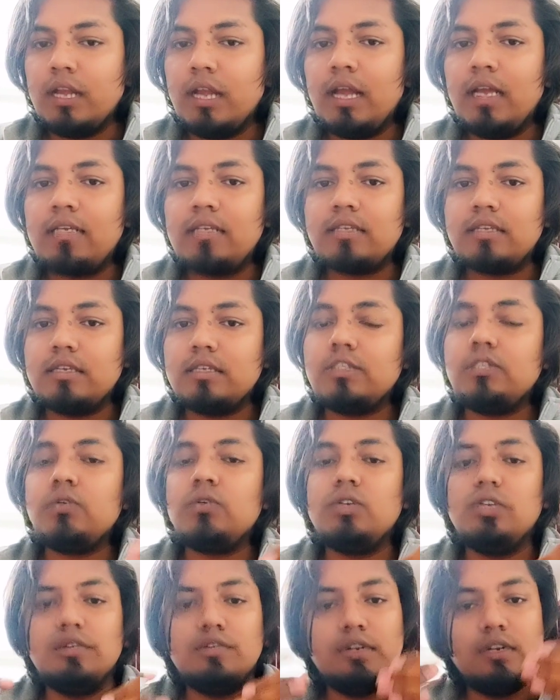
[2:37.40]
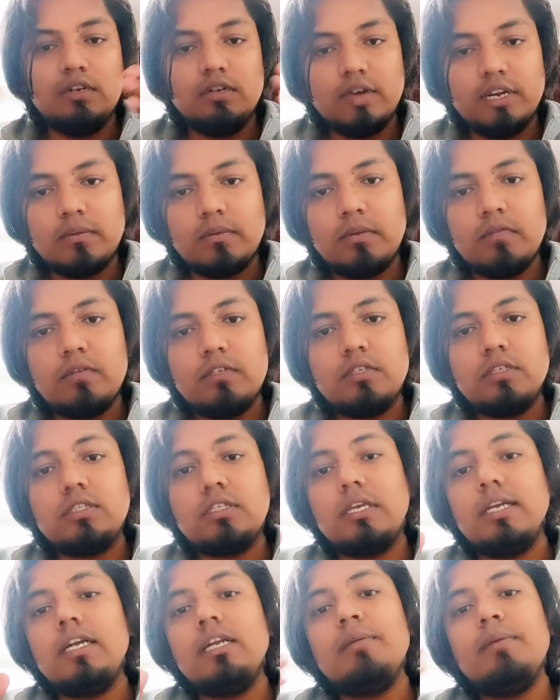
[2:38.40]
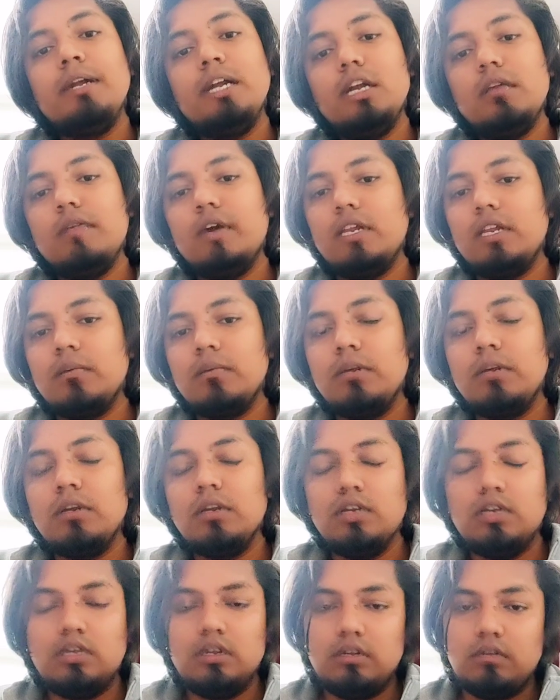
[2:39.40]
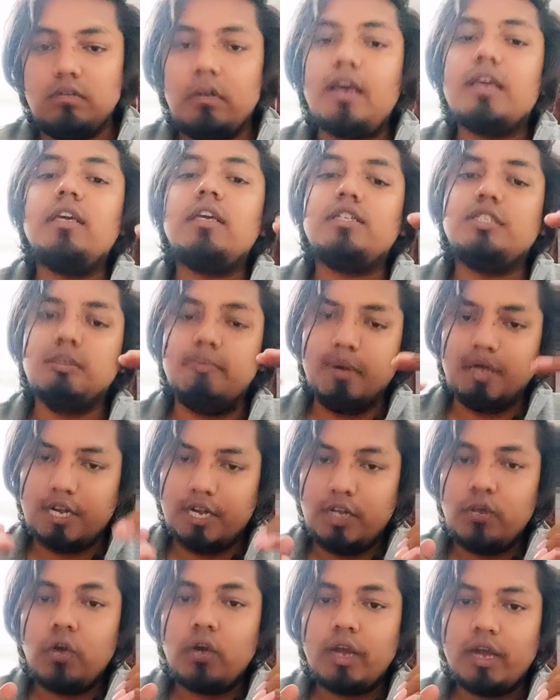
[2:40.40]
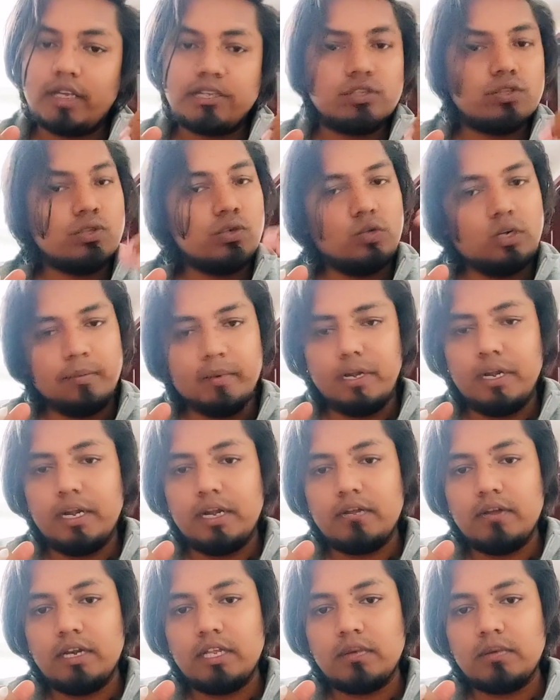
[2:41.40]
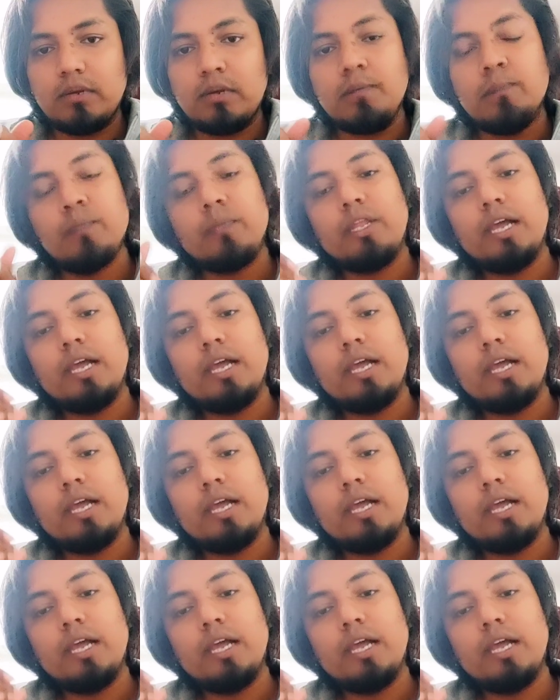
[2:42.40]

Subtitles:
X is your different variable, which is independent variable. Y is depending on x, so dependent variable.